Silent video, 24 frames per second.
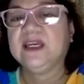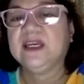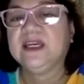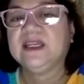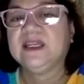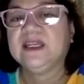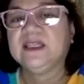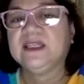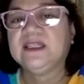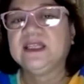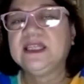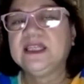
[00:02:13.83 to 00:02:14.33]

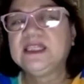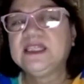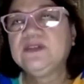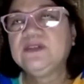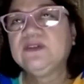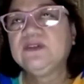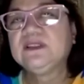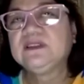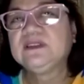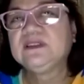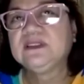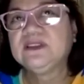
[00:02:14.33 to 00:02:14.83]
this
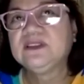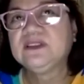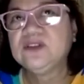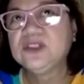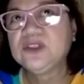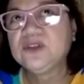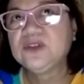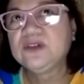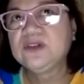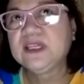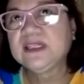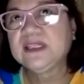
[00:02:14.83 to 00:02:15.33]
will
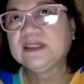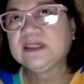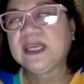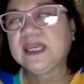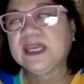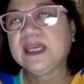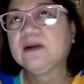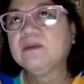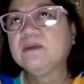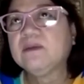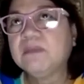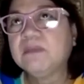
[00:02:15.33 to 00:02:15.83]
usually
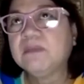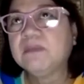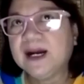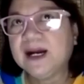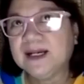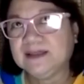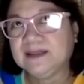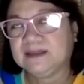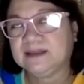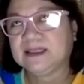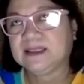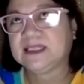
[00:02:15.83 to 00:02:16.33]
take
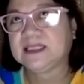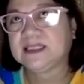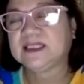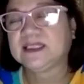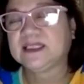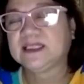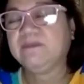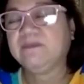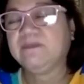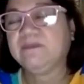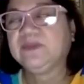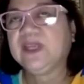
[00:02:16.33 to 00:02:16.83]
months,
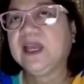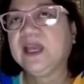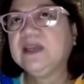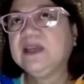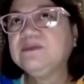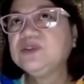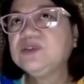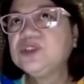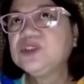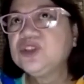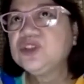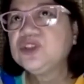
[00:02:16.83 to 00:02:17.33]

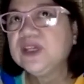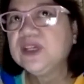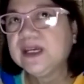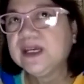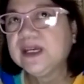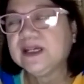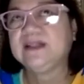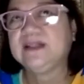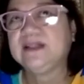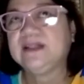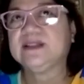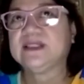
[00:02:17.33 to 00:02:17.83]
sometimes
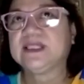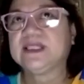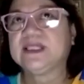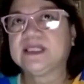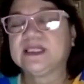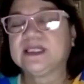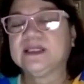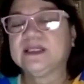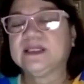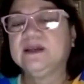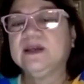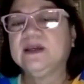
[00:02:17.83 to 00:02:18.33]

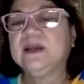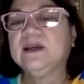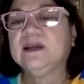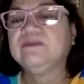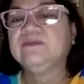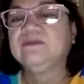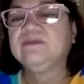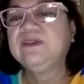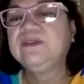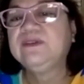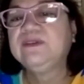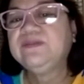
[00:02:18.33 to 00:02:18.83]
years,
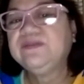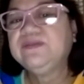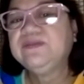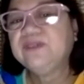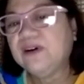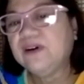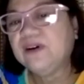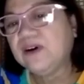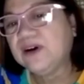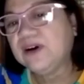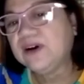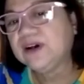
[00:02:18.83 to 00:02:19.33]

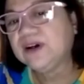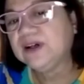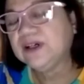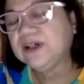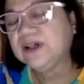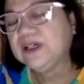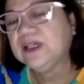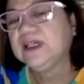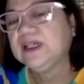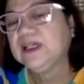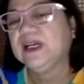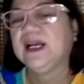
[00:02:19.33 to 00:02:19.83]
before
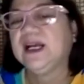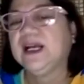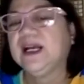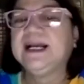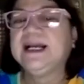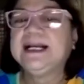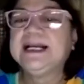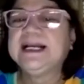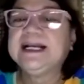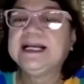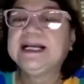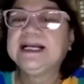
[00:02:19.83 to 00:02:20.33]

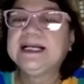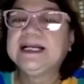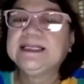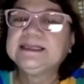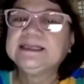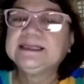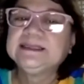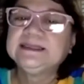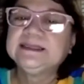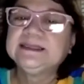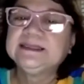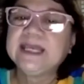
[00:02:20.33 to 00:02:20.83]

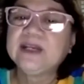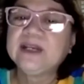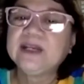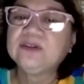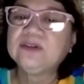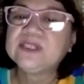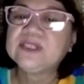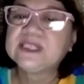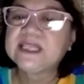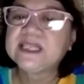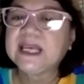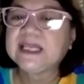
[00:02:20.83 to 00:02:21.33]
they
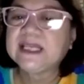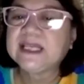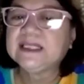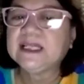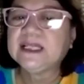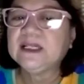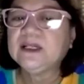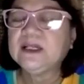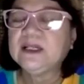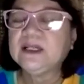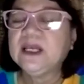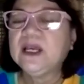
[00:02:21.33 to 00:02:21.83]
could
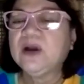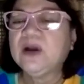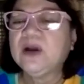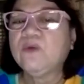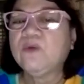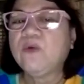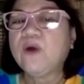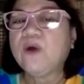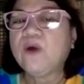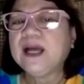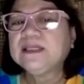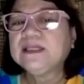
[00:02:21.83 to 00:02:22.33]
settle
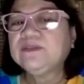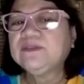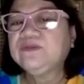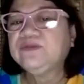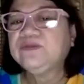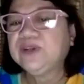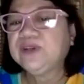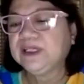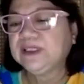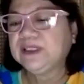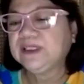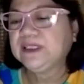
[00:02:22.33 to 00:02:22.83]
what
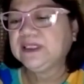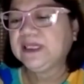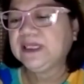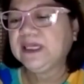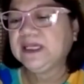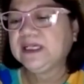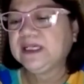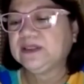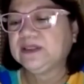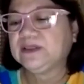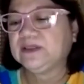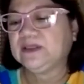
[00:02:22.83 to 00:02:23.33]

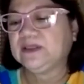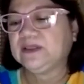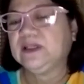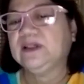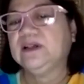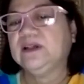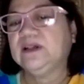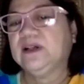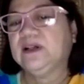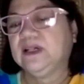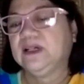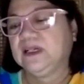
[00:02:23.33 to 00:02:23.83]
verdict
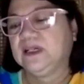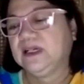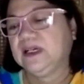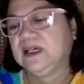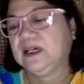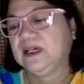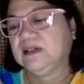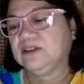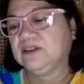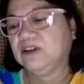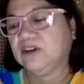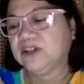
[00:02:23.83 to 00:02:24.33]

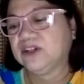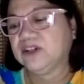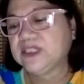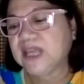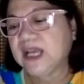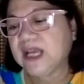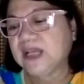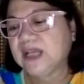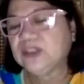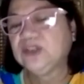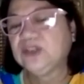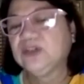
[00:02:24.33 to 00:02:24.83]
or
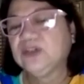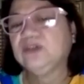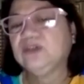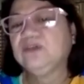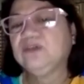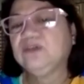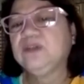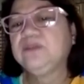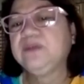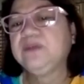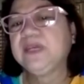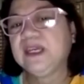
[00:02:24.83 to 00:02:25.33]
sanction
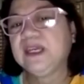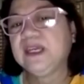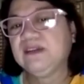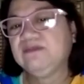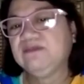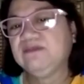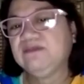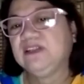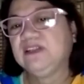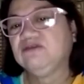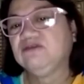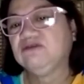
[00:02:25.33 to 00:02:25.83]
will be
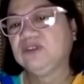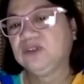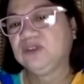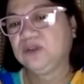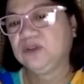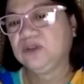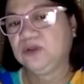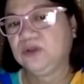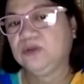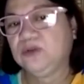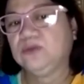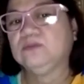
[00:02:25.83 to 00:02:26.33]
given to
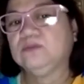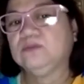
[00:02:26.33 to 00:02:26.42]
you.